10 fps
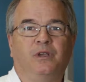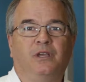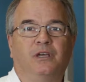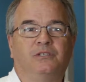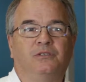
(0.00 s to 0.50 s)
we
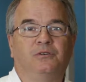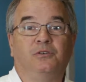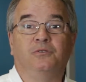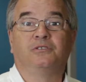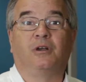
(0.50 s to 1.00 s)
get to
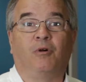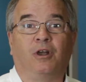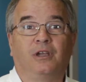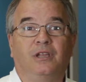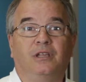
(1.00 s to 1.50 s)
use in our
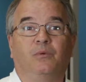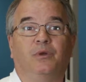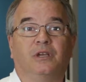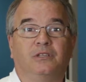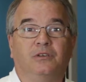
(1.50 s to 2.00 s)
marketing,
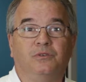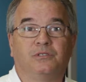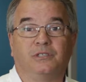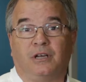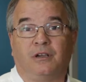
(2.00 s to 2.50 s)
we get to use
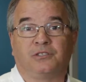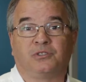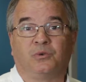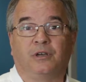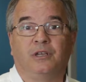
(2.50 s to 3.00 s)
to tell our
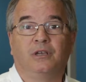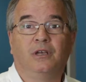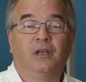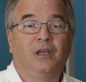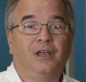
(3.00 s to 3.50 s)
story.
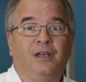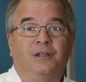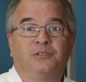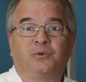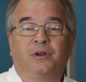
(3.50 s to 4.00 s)

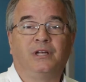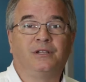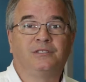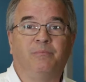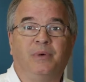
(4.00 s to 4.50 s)
And
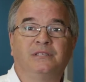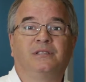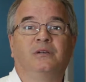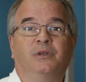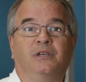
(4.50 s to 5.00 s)
storytelling is the best
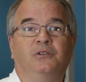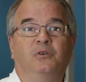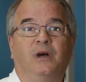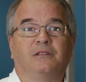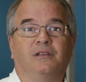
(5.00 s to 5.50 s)
thing we can
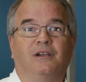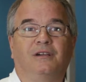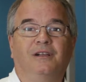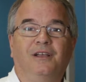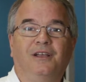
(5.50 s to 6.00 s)
do out there.
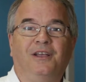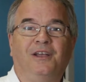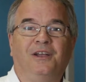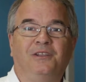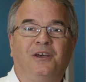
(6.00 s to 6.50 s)

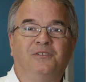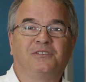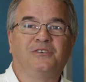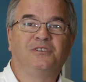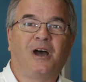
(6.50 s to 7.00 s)
And this
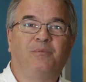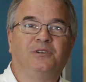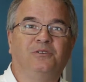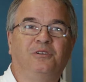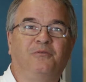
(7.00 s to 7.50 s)
gives the
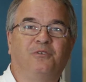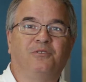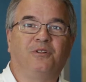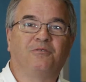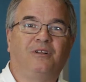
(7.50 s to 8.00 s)
opportunity for
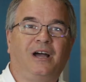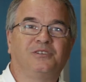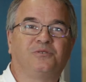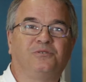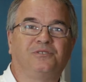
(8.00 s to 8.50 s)
the local high
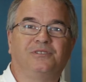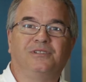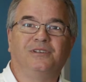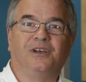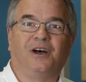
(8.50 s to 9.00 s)
schools
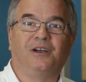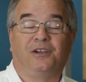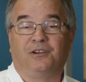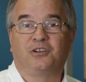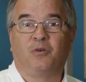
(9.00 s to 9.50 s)
here in